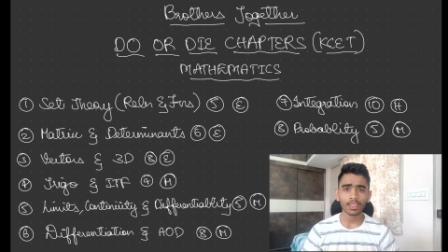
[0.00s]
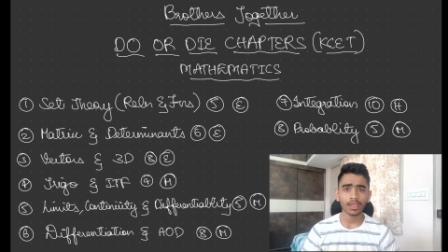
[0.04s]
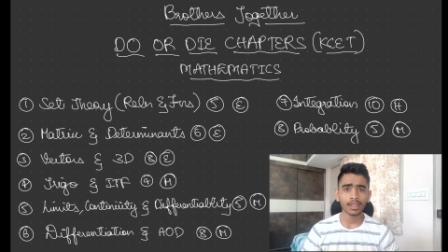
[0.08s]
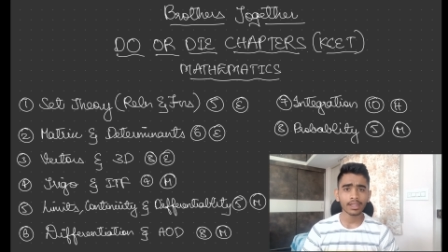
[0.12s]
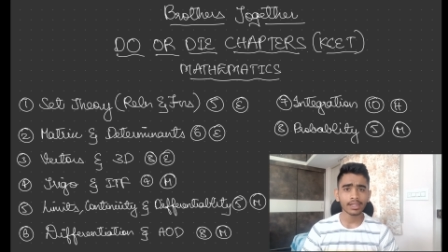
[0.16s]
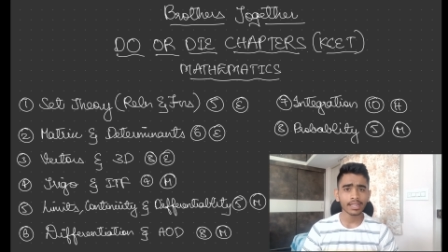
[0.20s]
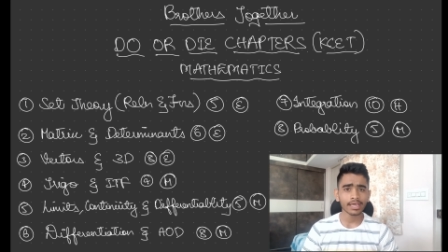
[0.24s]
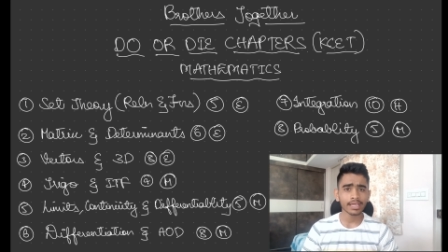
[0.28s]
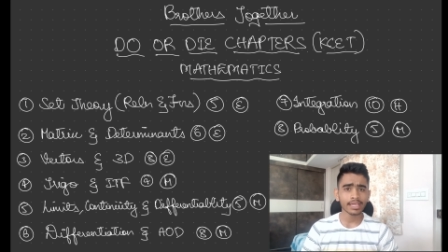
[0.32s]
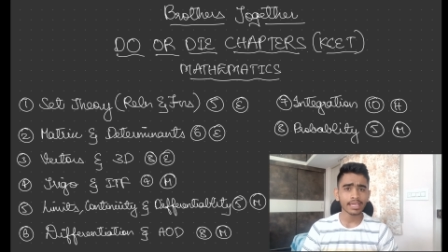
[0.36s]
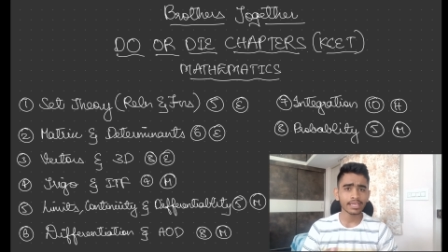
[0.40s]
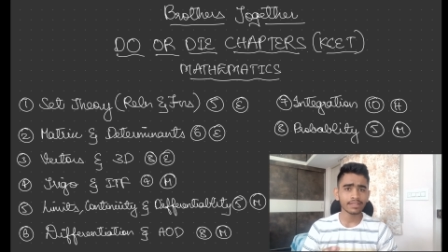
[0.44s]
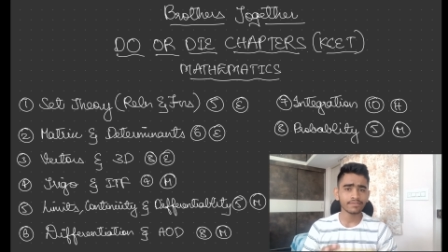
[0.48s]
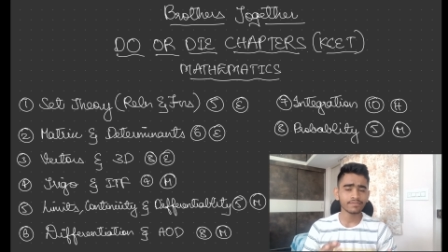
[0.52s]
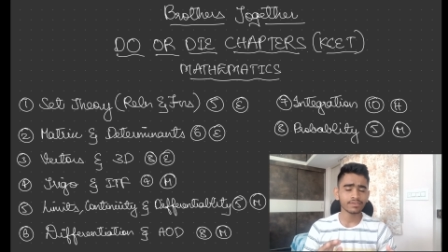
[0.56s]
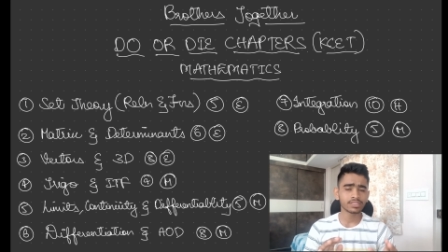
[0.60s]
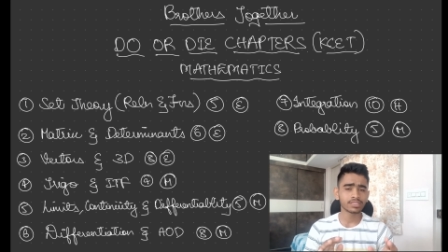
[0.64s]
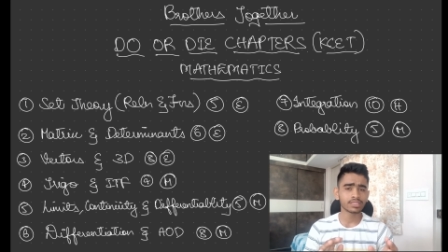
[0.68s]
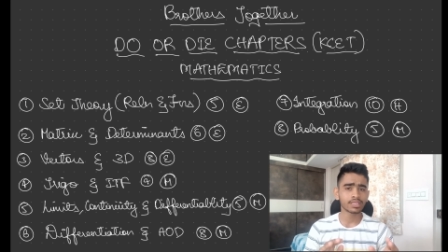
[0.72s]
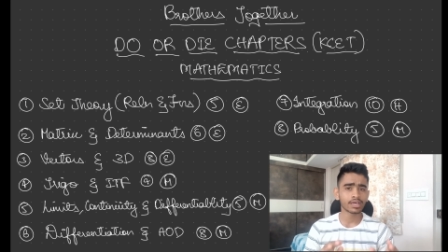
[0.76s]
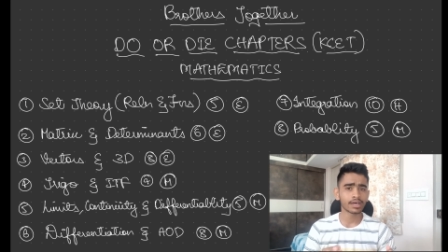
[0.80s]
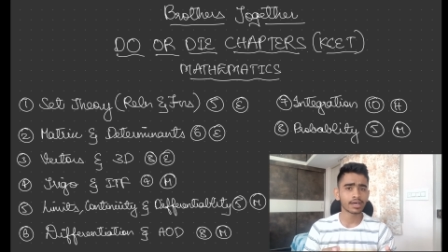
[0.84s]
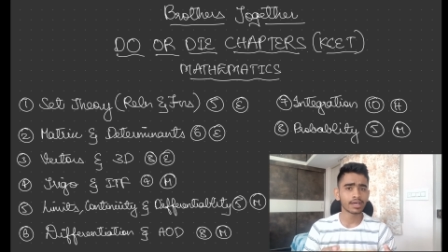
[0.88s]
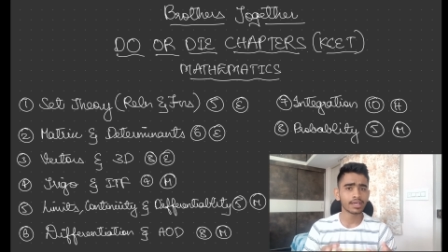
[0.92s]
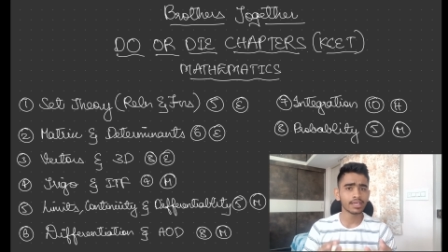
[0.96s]
and again
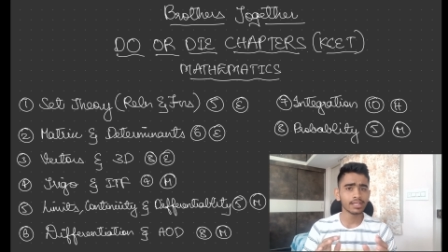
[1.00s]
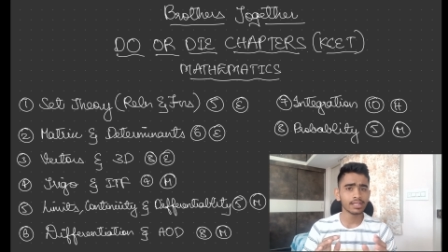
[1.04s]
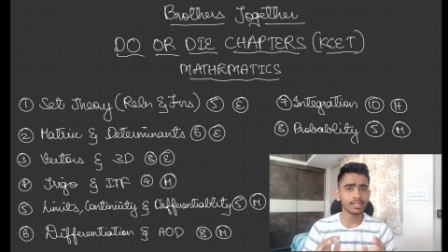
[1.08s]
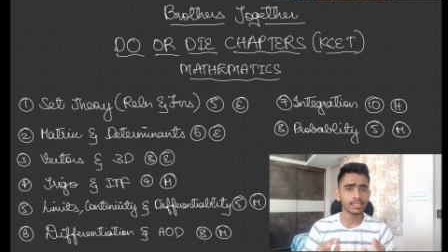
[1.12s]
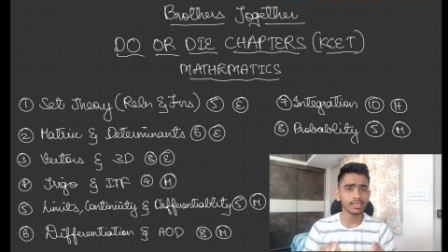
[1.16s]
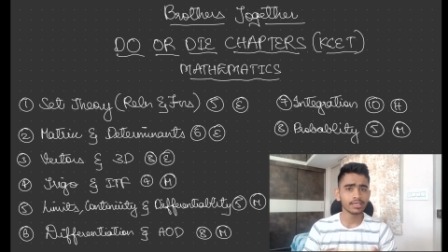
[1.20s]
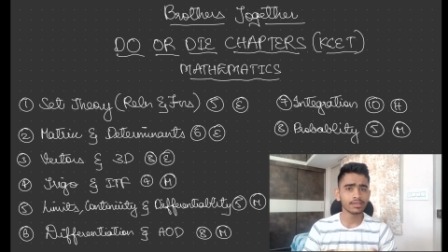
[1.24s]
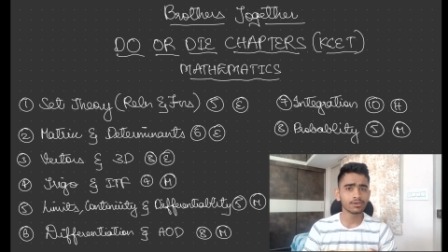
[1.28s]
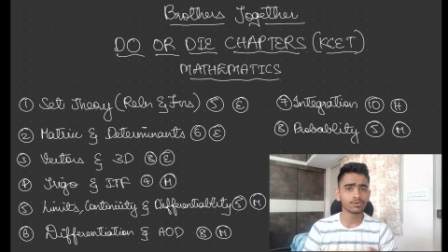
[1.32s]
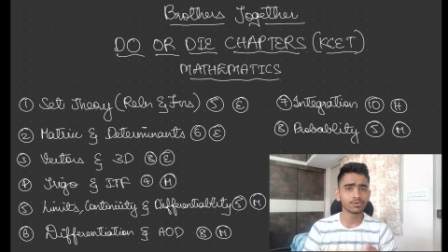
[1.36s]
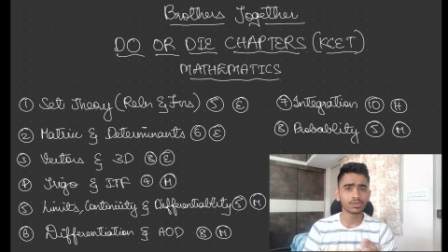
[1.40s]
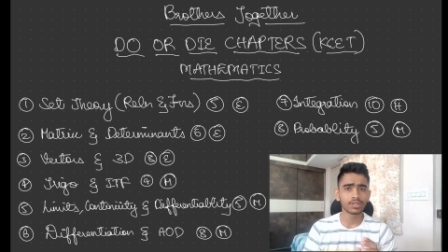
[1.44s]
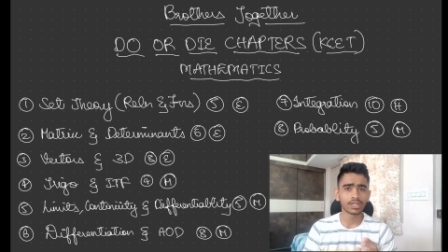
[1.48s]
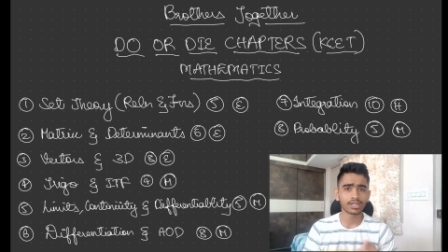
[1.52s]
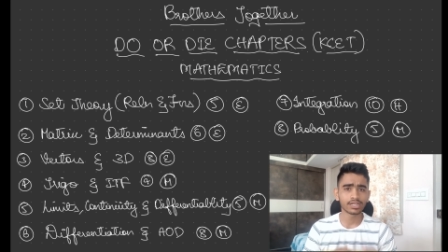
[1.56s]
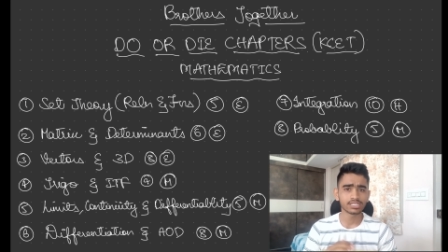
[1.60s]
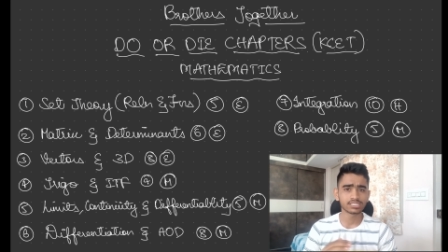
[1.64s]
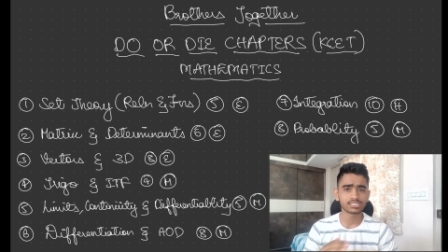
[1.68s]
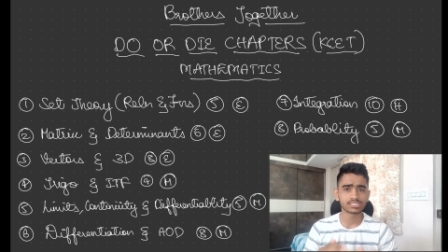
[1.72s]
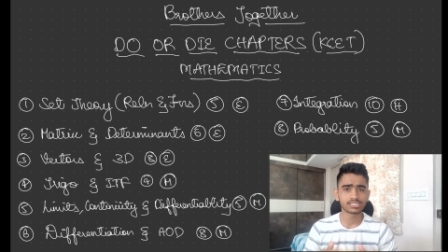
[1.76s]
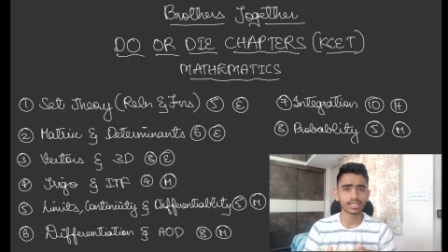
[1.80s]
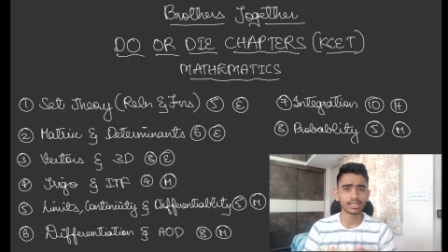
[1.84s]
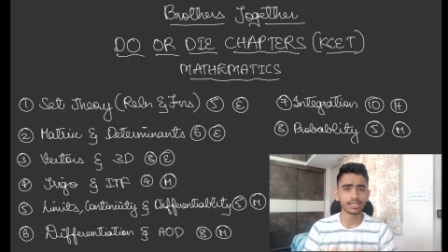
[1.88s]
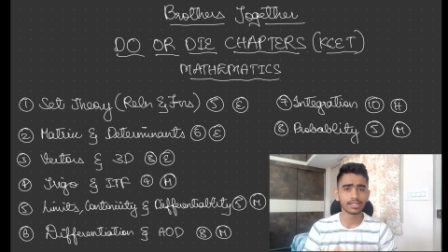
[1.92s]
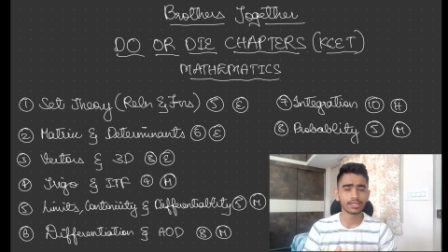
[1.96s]
with the highly good
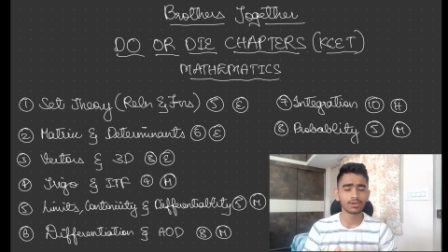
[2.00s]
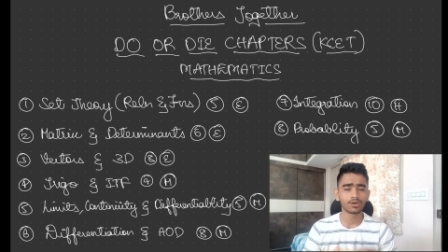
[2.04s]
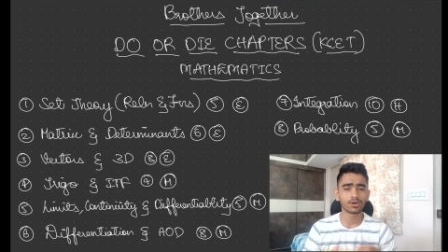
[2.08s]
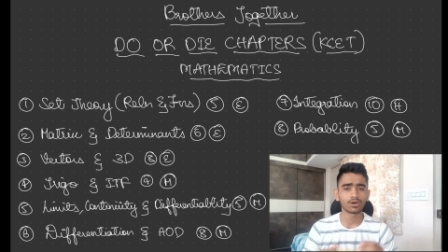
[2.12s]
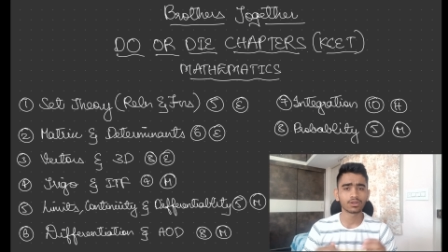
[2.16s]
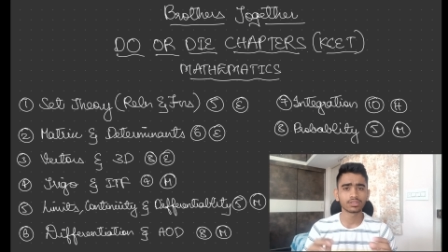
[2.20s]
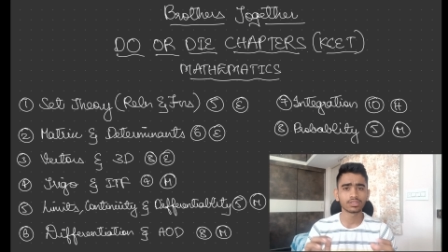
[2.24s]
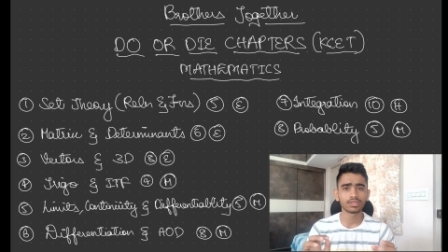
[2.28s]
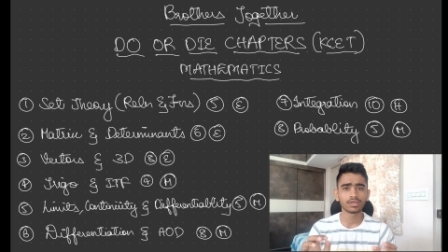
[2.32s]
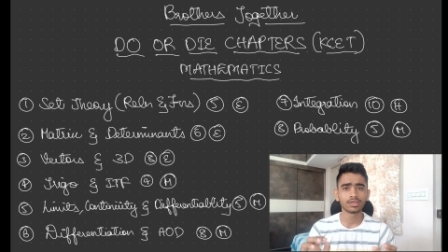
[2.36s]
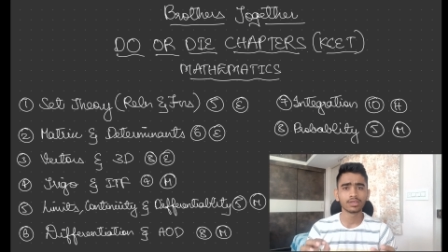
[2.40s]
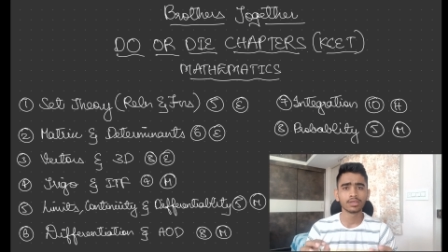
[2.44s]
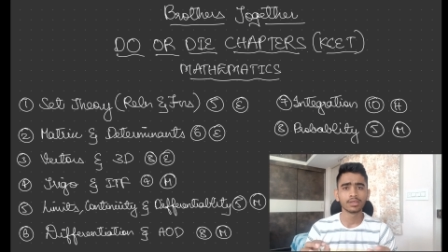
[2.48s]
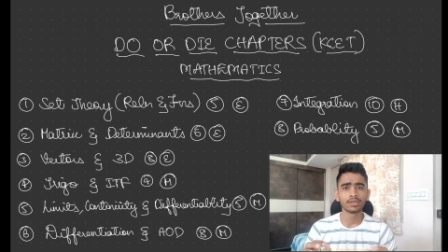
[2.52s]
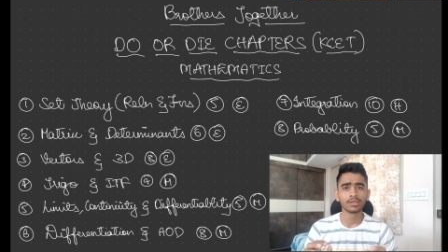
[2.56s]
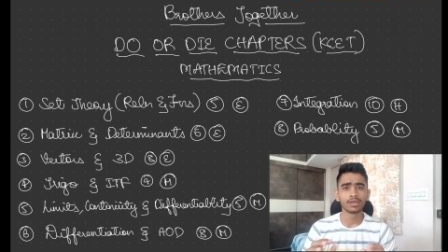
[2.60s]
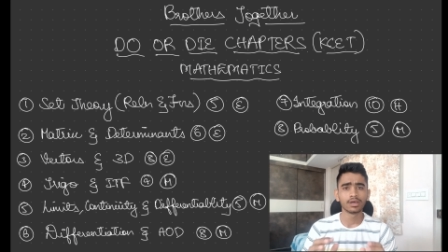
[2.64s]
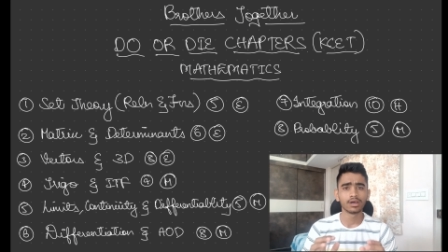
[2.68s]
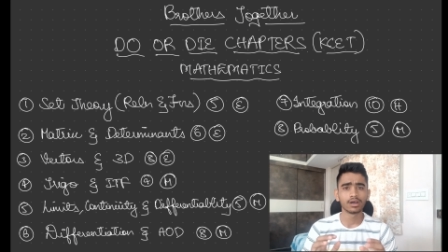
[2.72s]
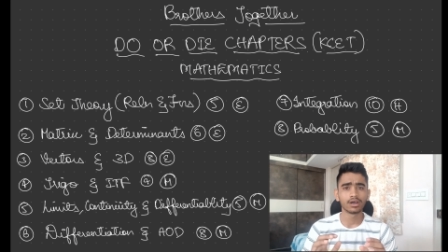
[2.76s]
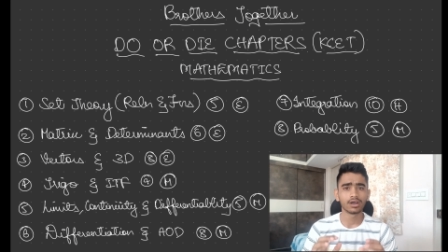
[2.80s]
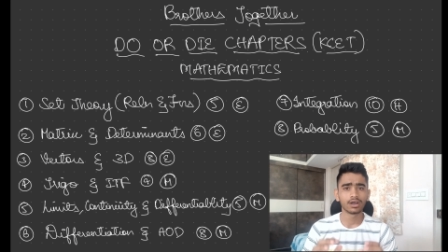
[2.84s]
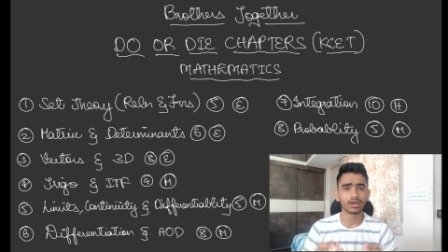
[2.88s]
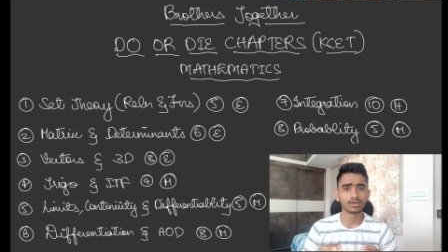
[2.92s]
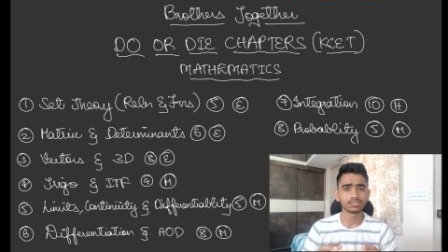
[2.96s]
understanding or the
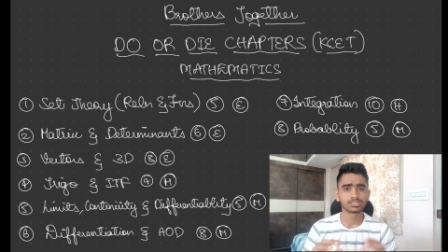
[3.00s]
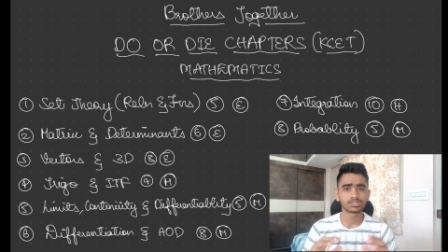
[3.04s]
uh,